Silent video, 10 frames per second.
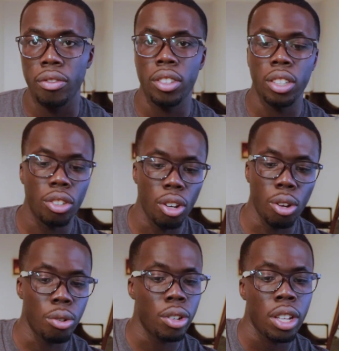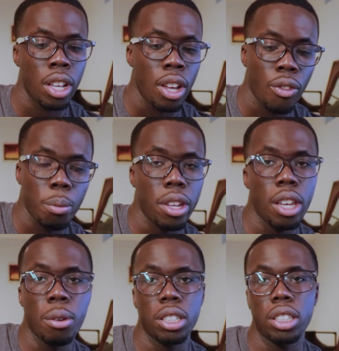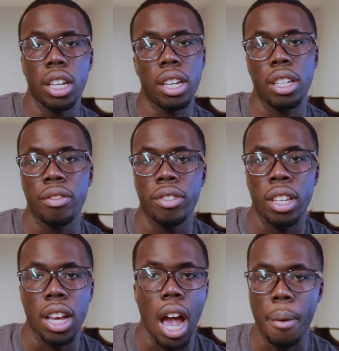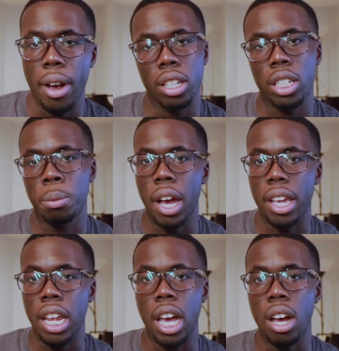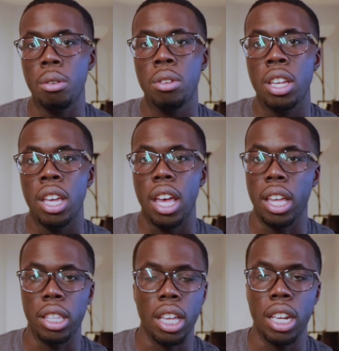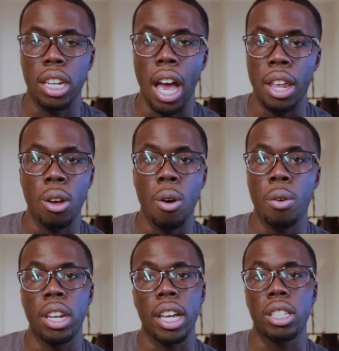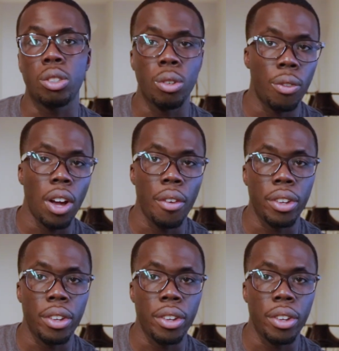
So for me, it was just like, I'd rather just buy it now, and then I know in the next 3 to 5